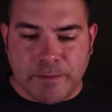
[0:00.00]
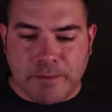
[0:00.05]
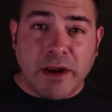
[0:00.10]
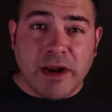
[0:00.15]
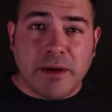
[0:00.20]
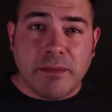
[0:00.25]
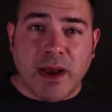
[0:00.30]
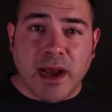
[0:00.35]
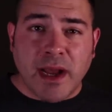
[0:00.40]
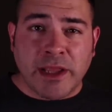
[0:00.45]

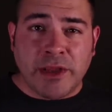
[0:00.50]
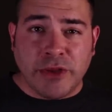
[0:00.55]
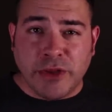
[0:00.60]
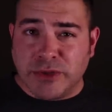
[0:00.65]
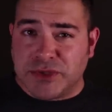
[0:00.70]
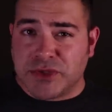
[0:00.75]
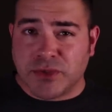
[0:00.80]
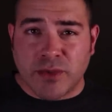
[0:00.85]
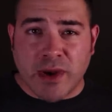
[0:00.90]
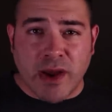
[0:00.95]
Buddy of mine
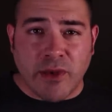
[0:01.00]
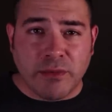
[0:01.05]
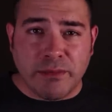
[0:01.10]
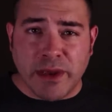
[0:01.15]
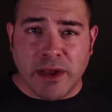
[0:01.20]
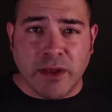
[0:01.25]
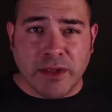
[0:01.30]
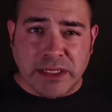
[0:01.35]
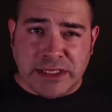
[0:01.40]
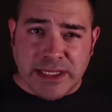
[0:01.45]
used to ride with
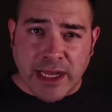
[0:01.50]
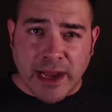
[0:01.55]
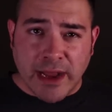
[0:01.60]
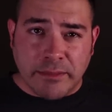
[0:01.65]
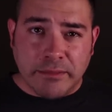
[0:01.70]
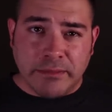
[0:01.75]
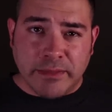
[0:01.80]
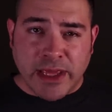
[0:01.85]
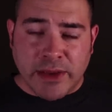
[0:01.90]
me all the time.